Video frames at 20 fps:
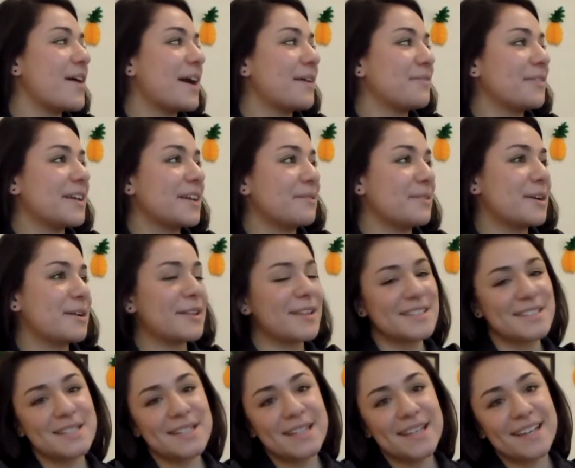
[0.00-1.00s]
No, I really want to
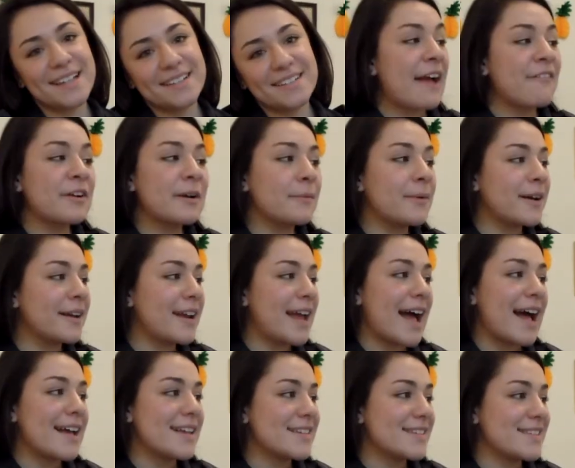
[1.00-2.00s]
listen to that. And everyone
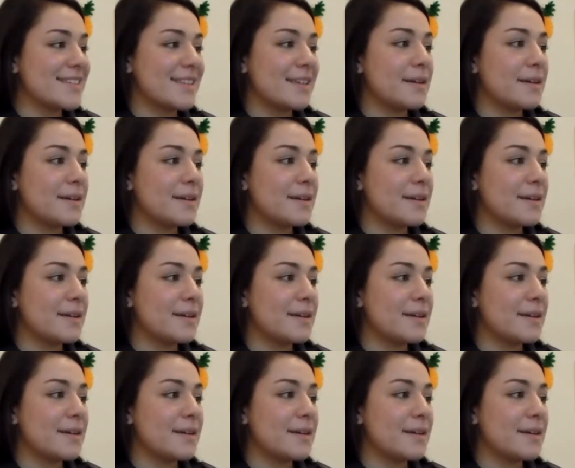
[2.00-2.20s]
has